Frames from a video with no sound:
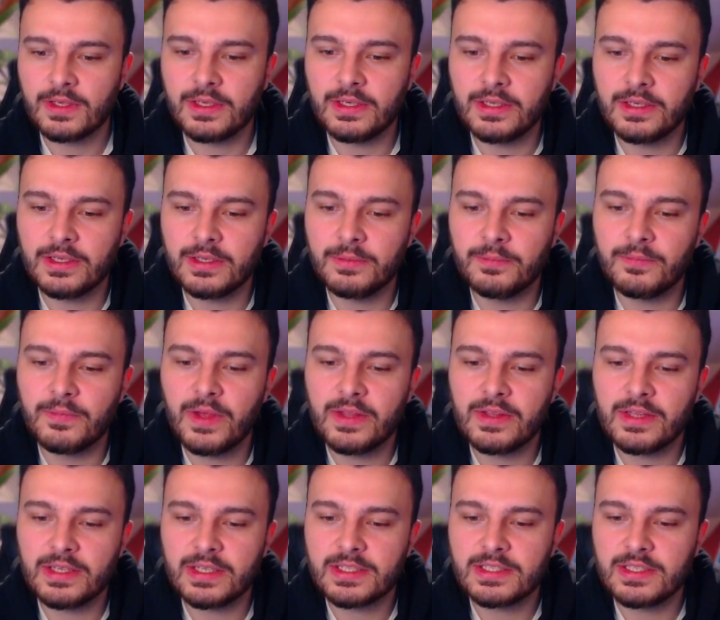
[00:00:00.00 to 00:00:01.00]
Um, and
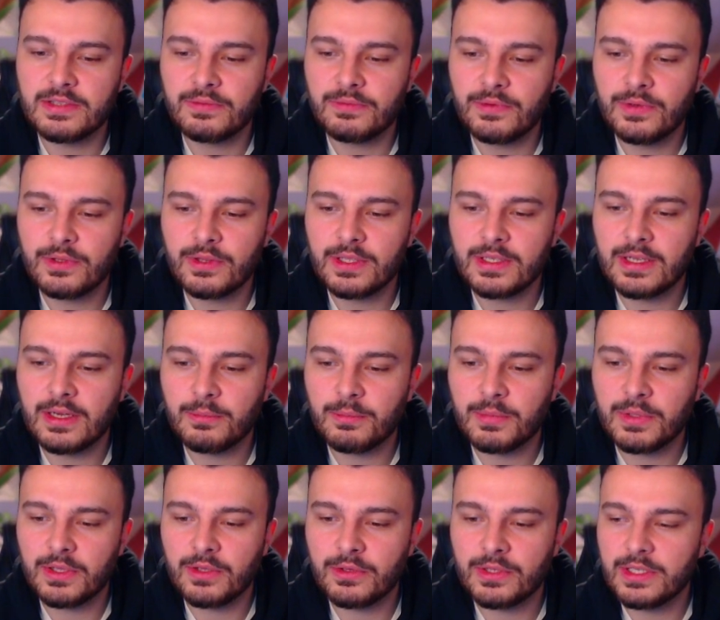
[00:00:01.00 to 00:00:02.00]
then you can see further down
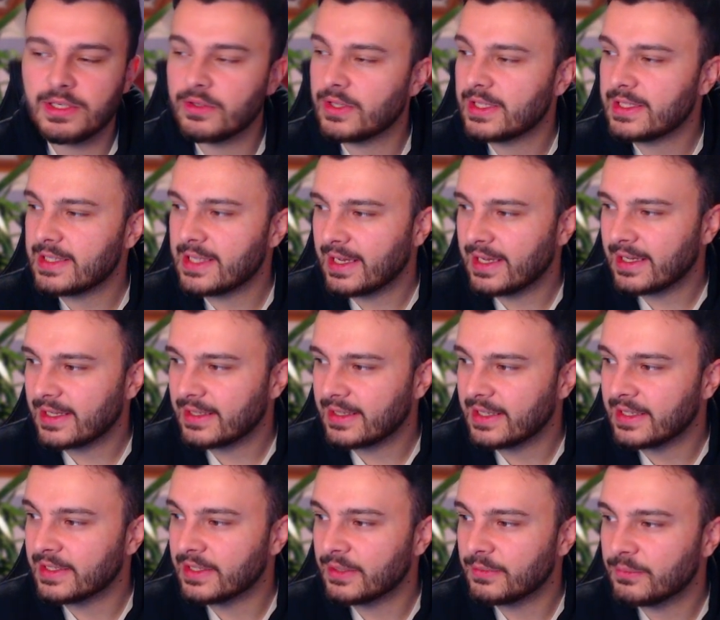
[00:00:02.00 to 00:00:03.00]
below, you know, the
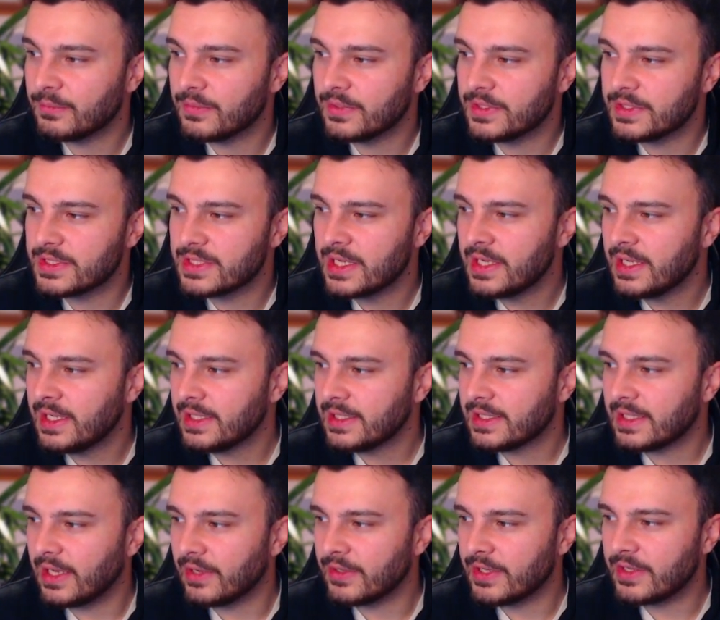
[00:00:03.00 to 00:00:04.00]
tackling numbers
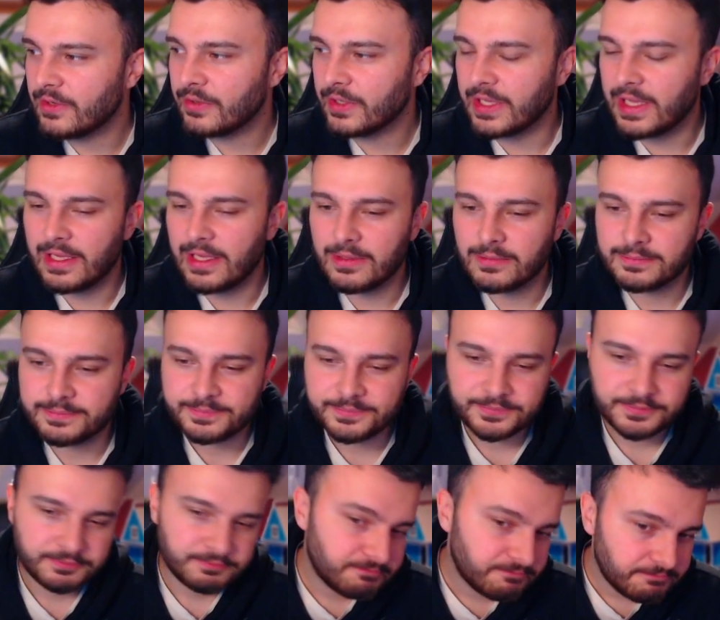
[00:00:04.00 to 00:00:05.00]
down here again.
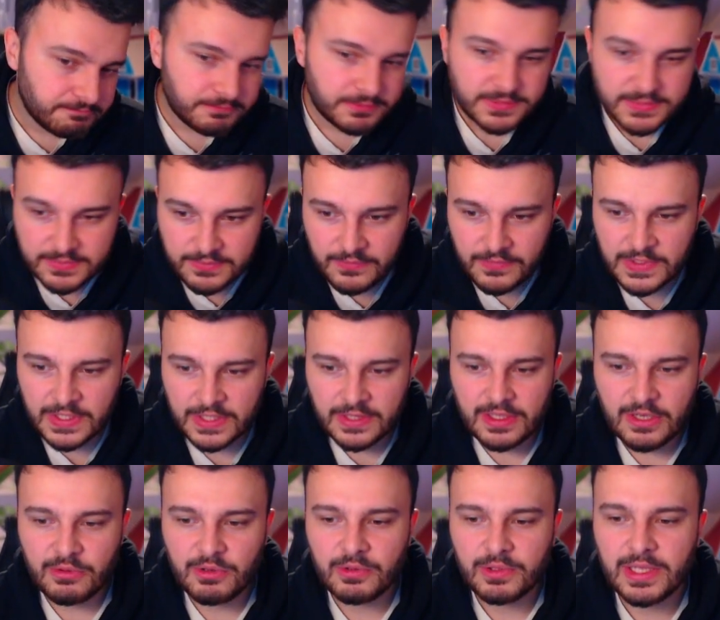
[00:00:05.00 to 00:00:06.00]

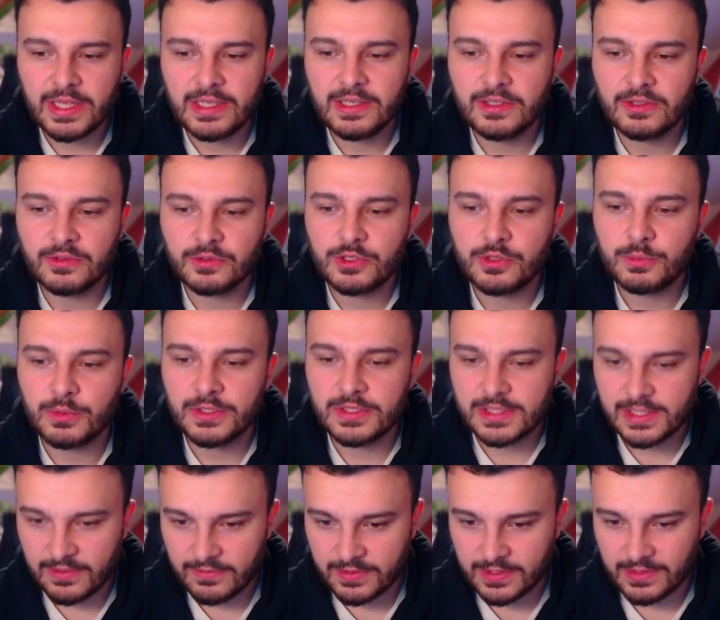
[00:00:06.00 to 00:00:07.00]
They're okay, you know,
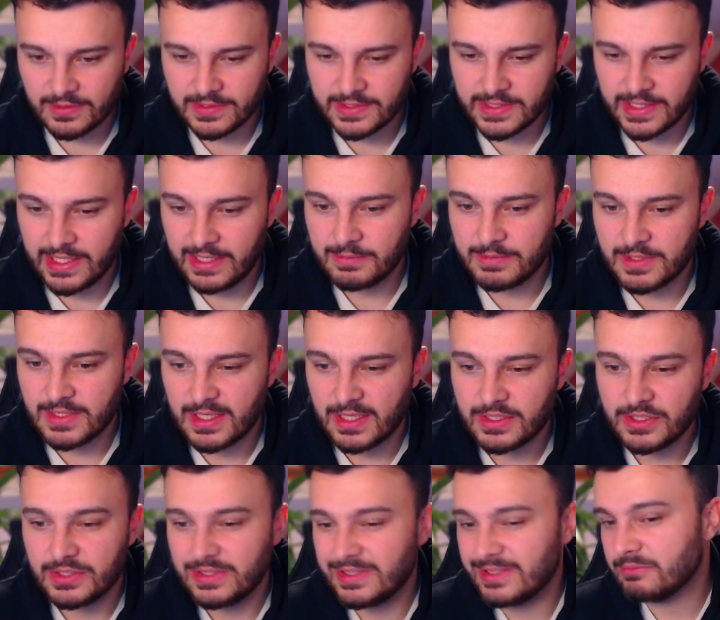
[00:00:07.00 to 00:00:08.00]
2.7 tackles a game is
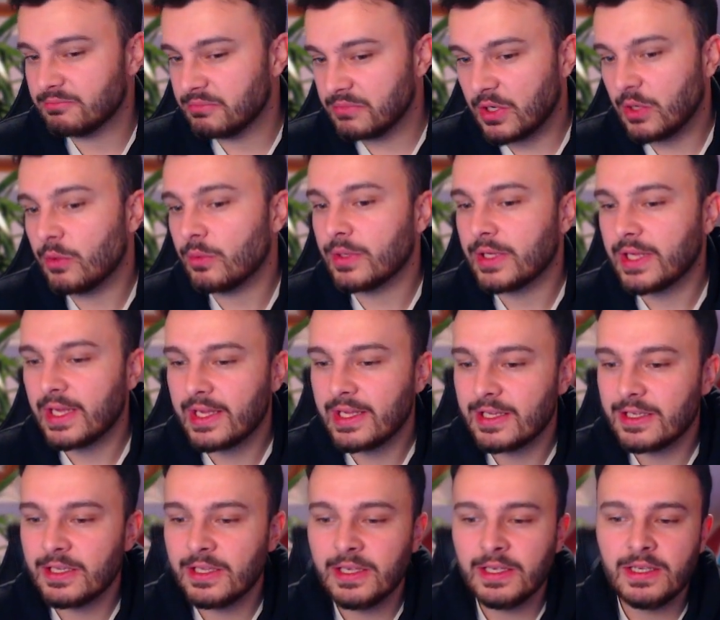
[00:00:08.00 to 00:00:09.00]
actually
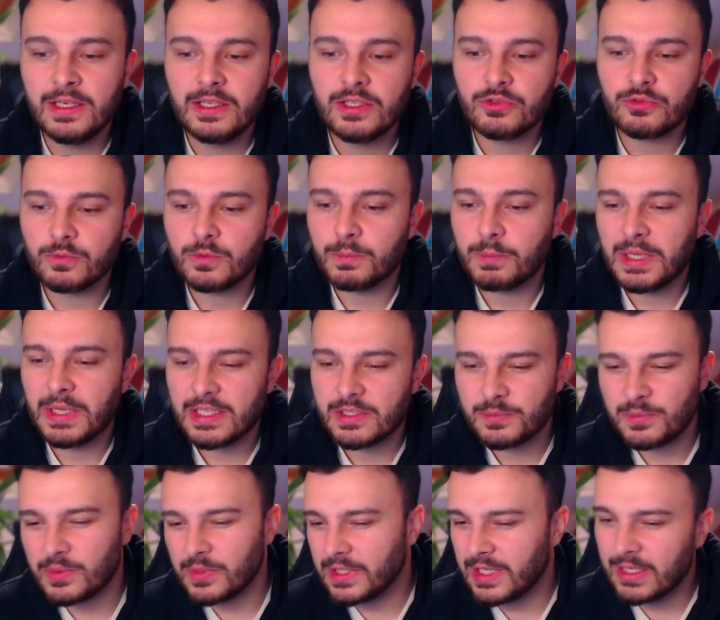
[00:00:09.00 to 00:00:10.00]
okay. Double pass
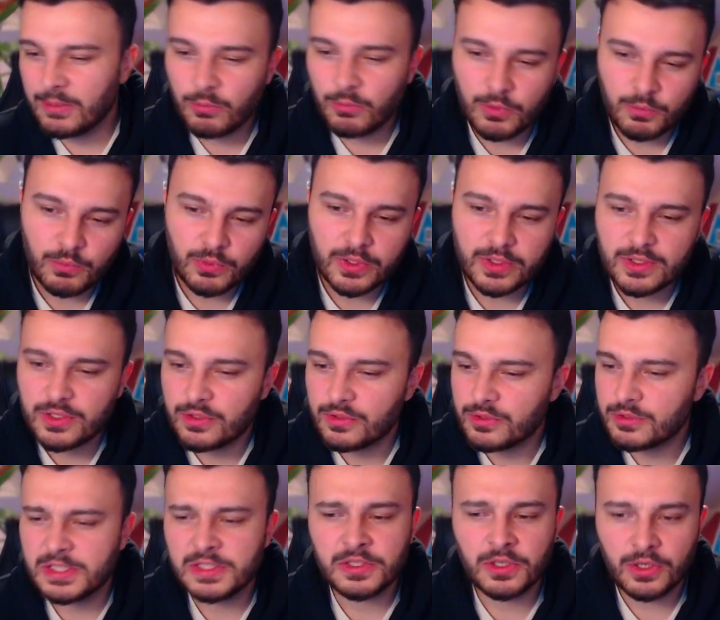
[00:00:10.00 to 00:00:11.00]
per game, 1.2,
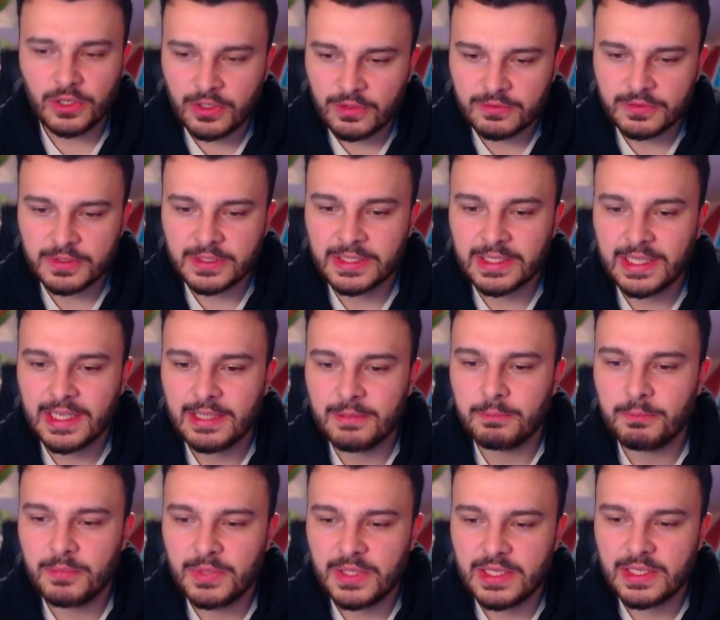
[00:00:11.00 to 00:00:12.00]
so he's not often
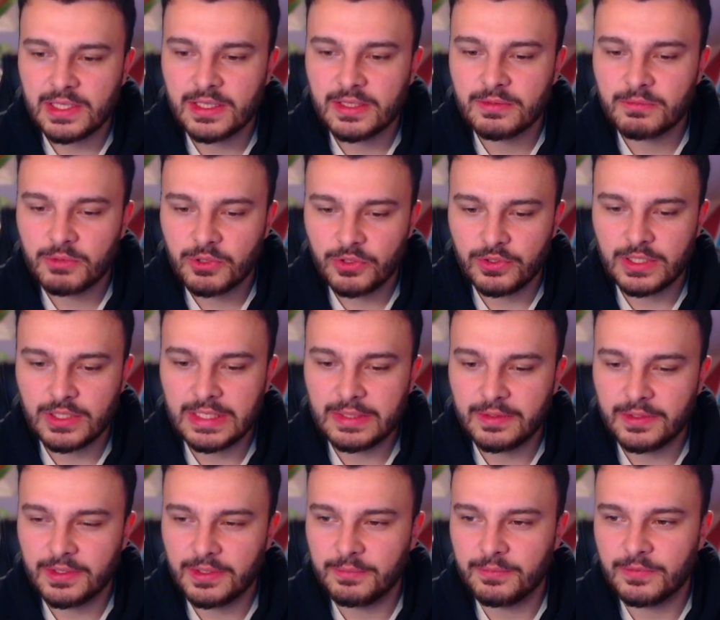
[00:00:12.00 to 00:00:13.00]
getting beat. Good
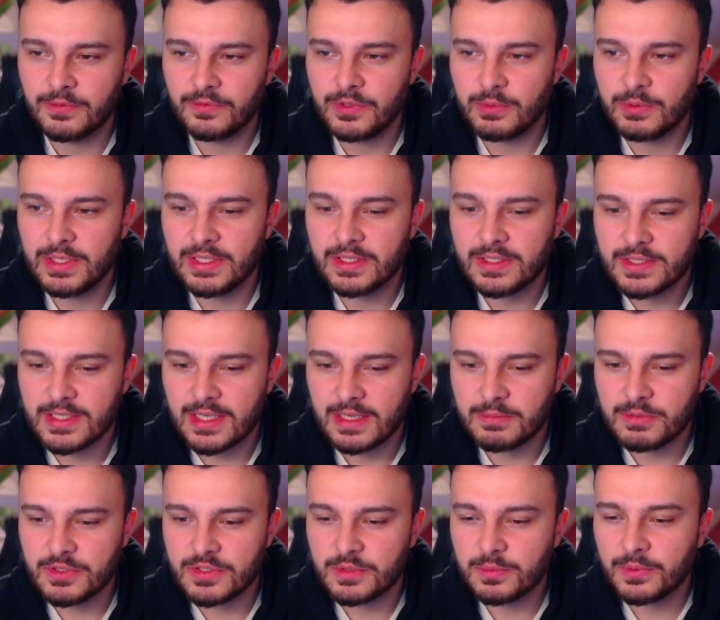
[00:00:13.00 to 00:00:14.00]
um, few
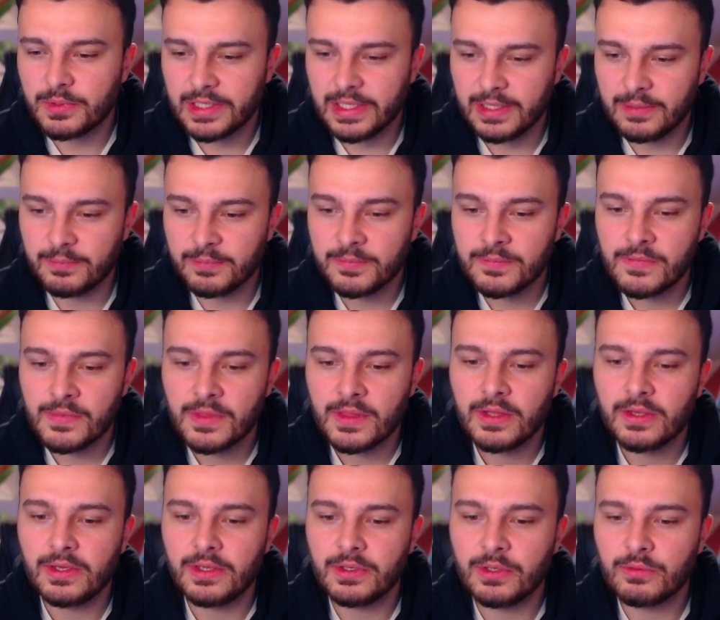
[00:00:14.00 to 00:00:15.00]
interceptions per game.
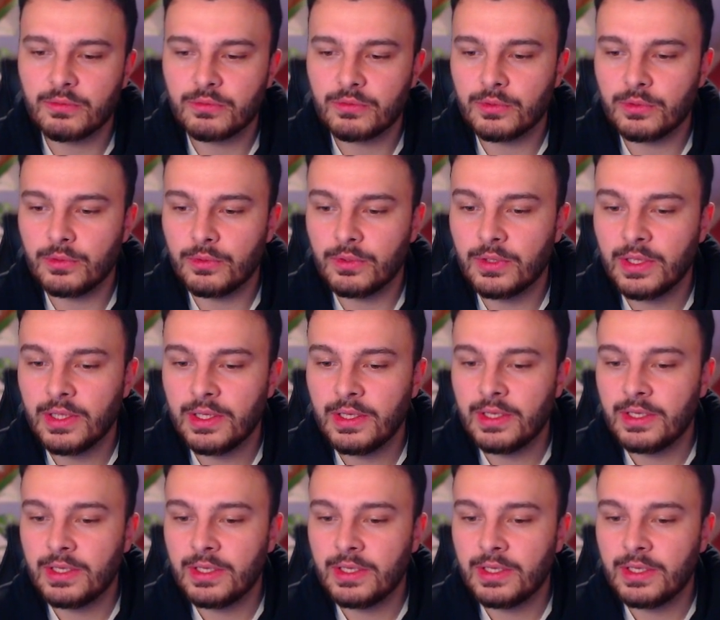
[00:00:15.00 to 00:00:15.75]
And overall,